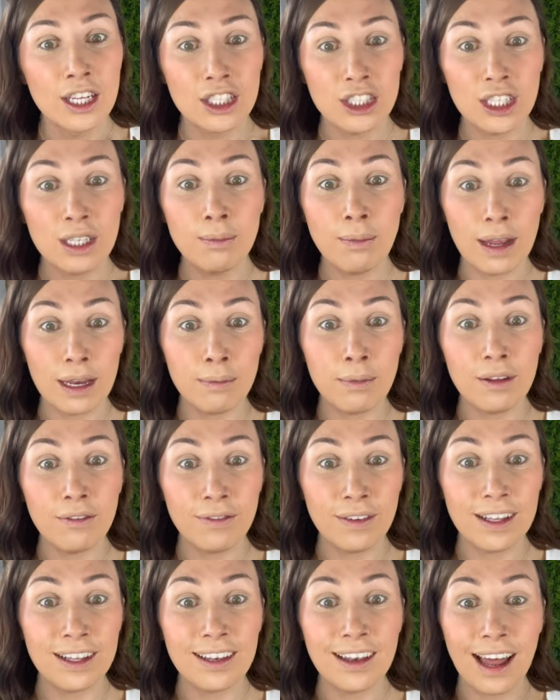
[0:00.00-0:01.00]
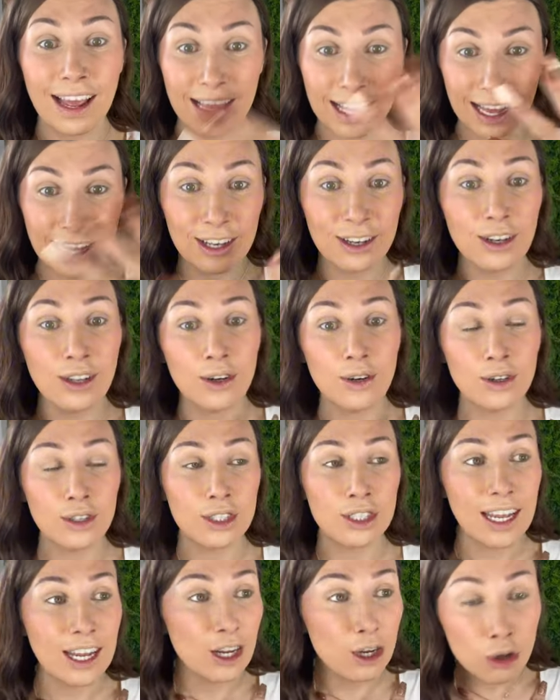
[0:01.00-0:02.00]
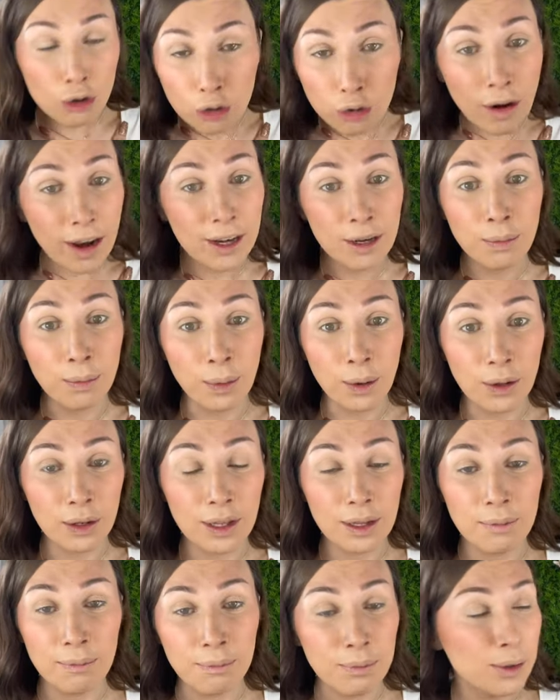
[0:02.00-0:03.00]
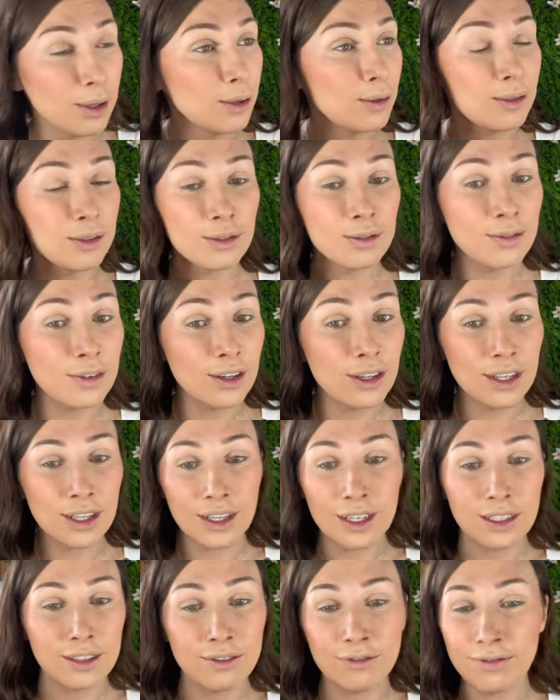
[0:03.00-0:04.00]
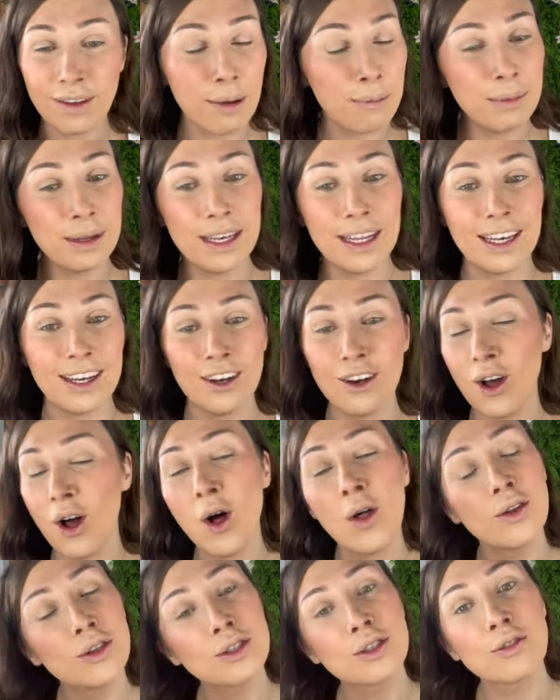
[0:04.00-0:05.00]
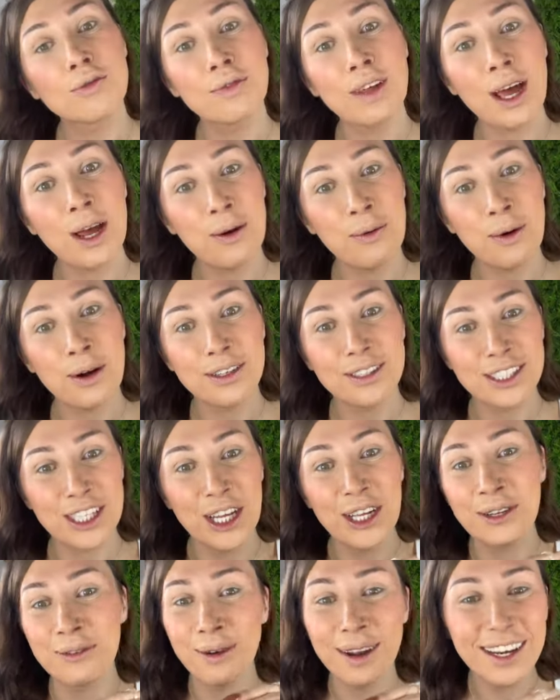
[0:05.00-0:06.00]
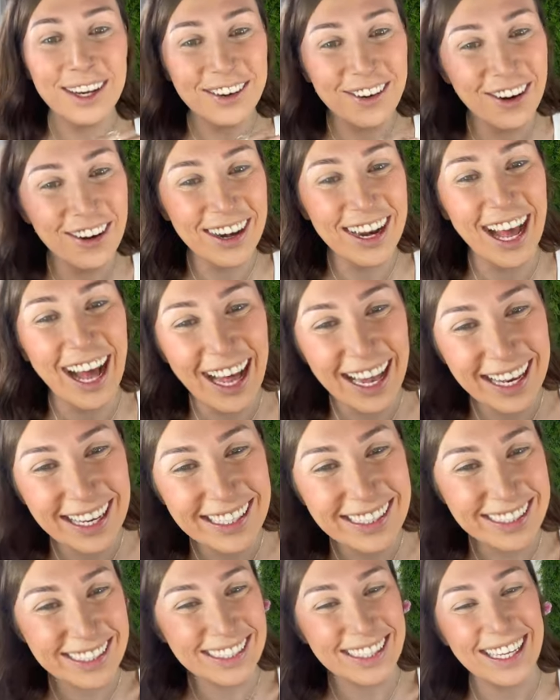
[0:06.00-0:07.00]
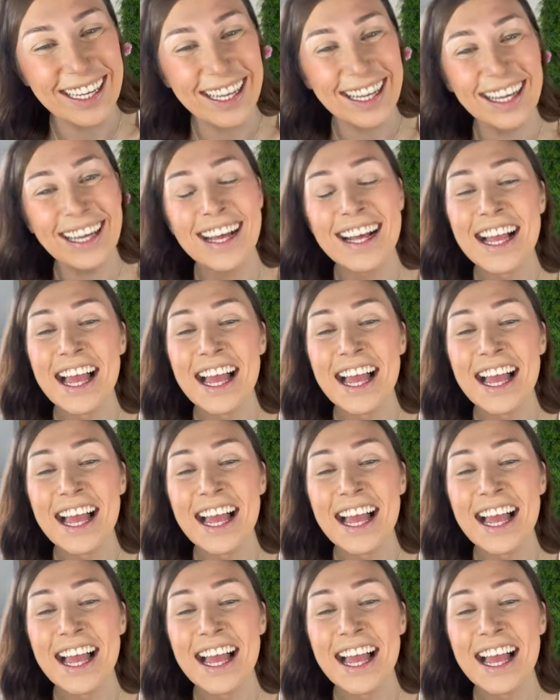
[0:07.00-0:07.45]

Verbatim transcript: She made me feel like I looked incredible and beautiful and feminine and all the stuff that I wanted when in reality,